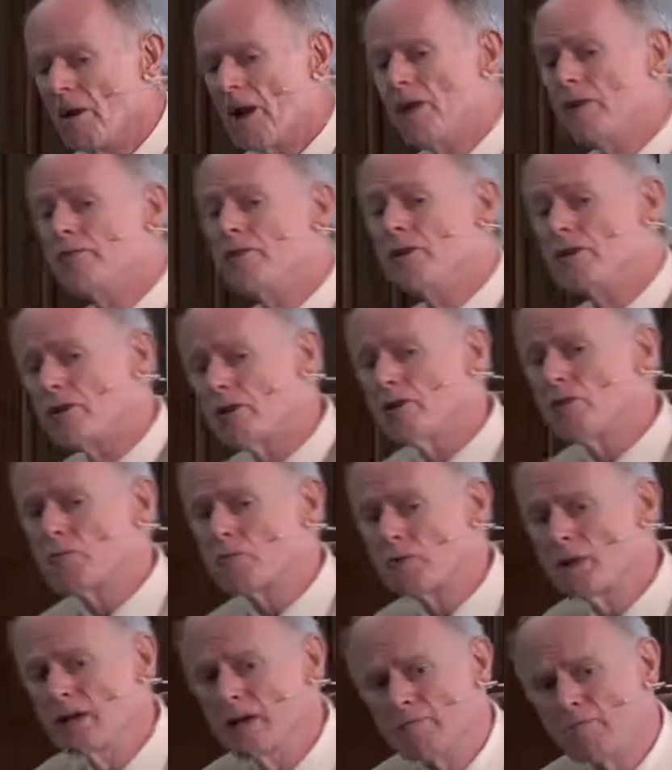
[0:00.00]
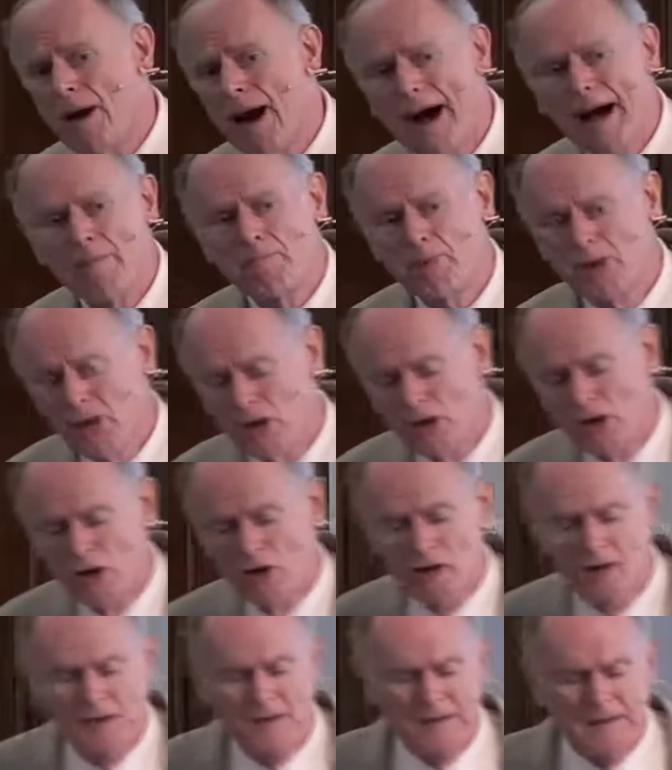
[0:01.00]
But if you just read
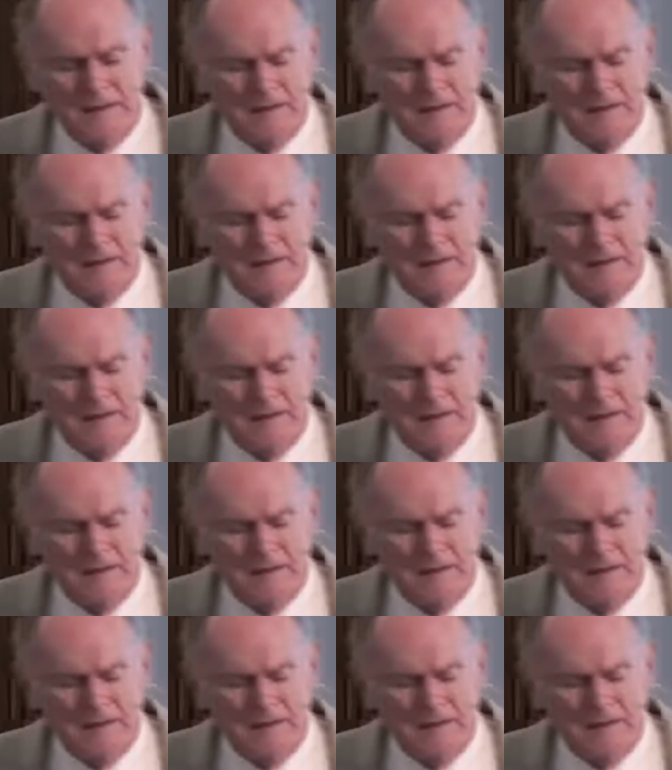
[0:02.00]
popular